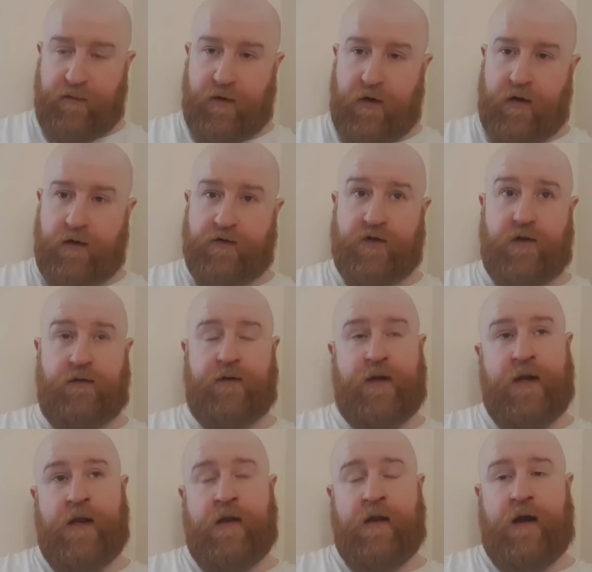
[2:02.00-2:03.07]
report and stuff,
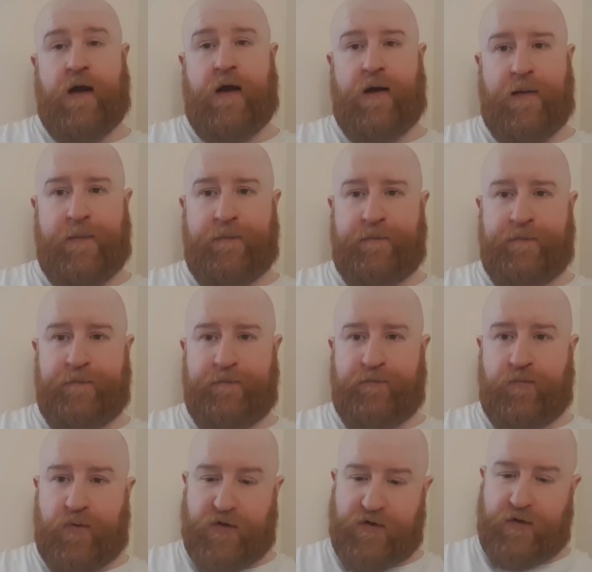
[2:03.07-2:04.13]

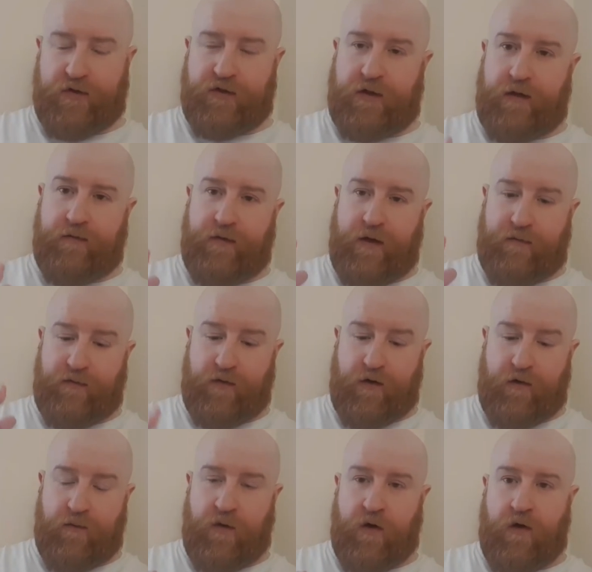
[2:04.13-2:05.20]
prisoners have
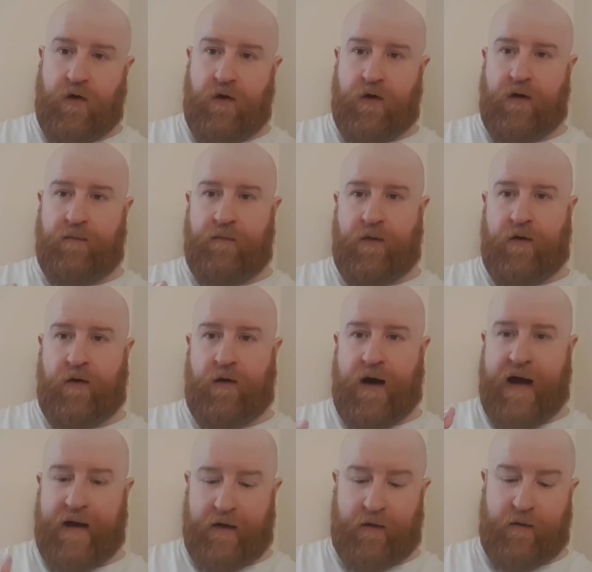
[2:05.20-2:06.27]
grown more and
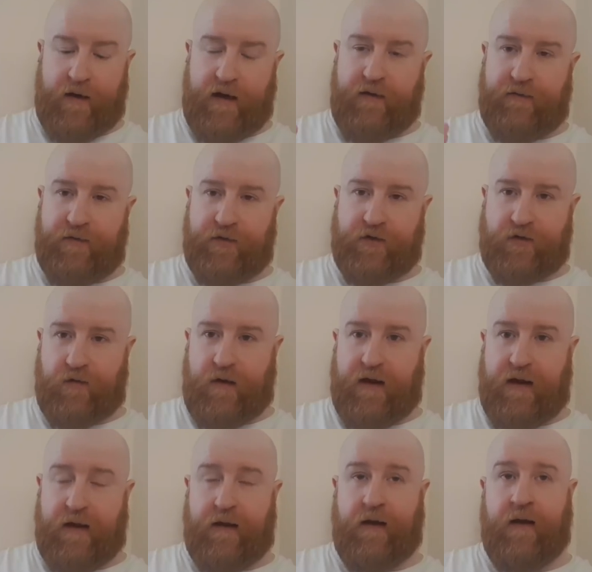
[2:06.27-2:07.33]
more angry and
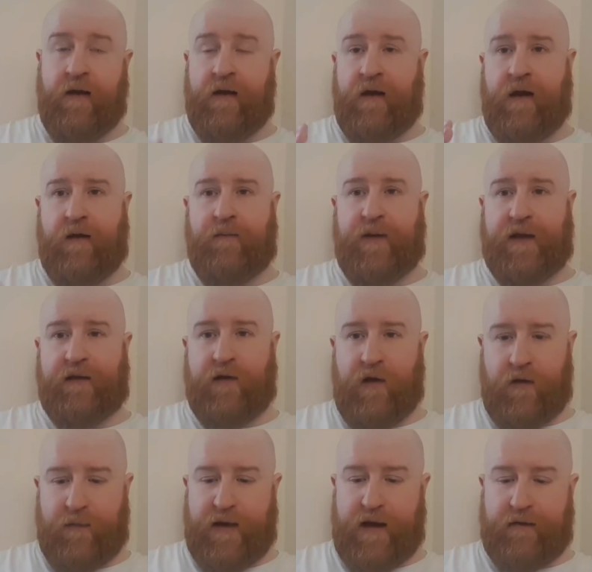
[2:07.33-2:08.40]
frustrated at being
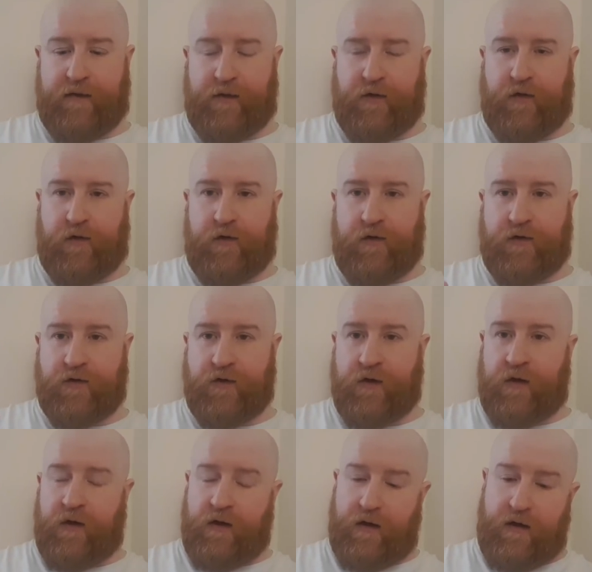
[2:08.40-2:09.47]
locked behind the doors
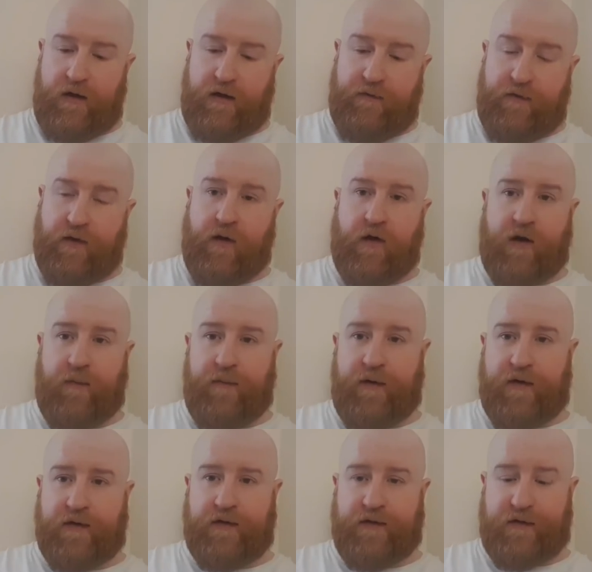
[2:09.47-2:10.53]
for longer
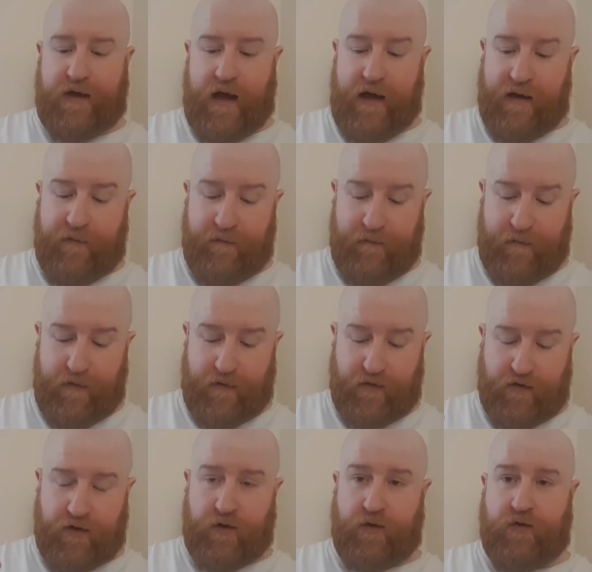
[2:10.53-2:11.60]
periods of time
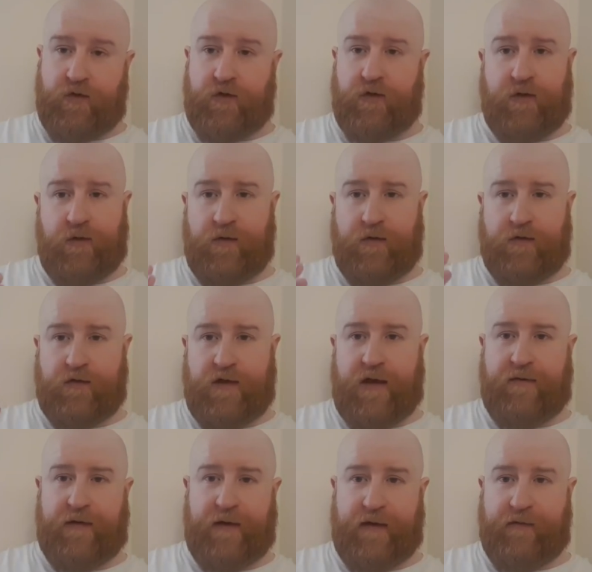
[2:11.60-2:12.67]
due to
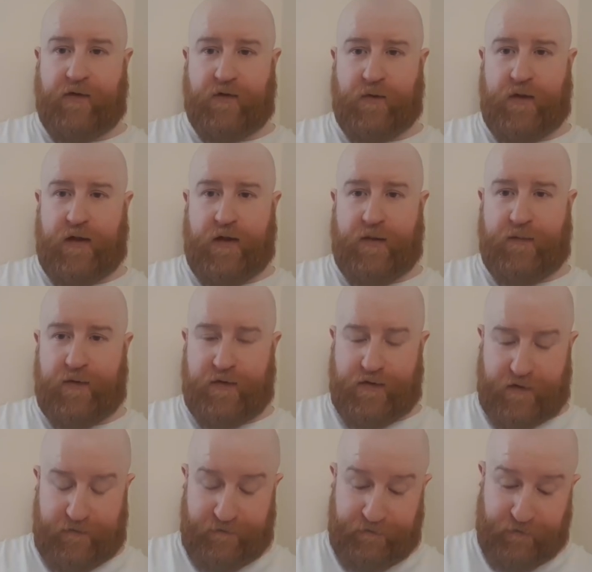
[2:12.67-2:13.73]
staffing levels within the
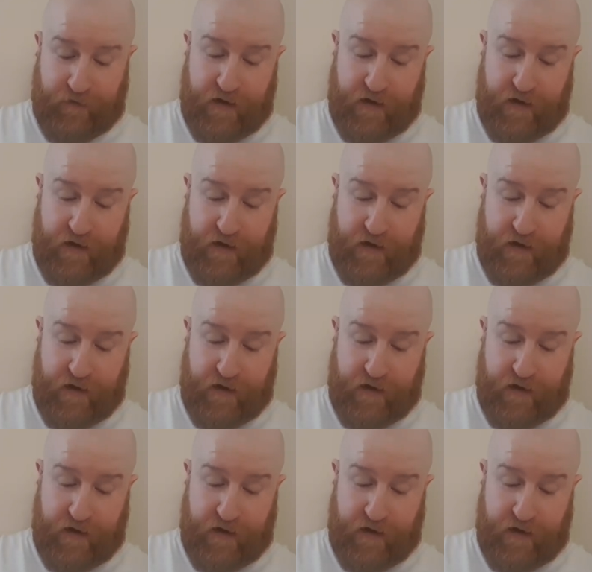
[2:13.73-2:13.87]
prison.